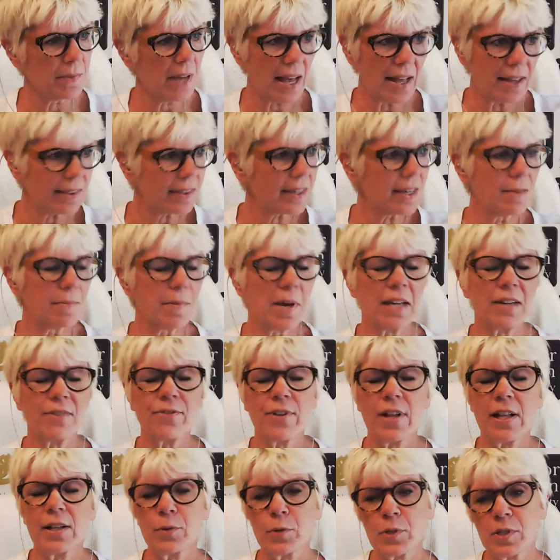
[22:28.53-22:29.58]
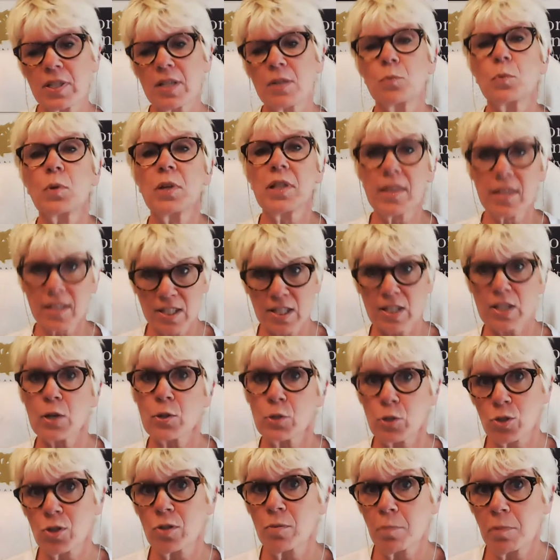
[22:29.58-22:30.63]
healthy amount of followers on one of the
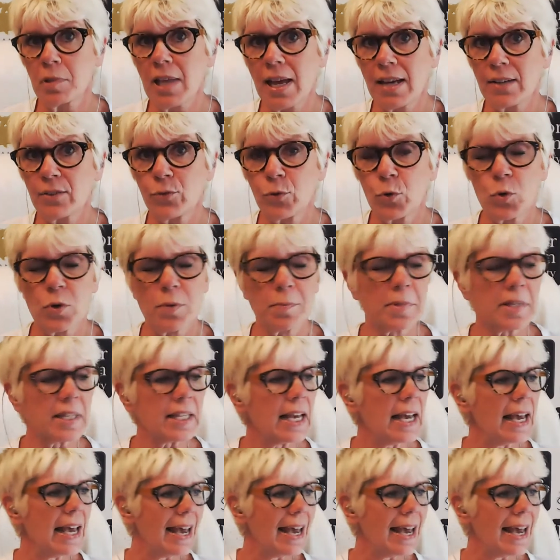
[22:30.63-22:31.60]
social platforms,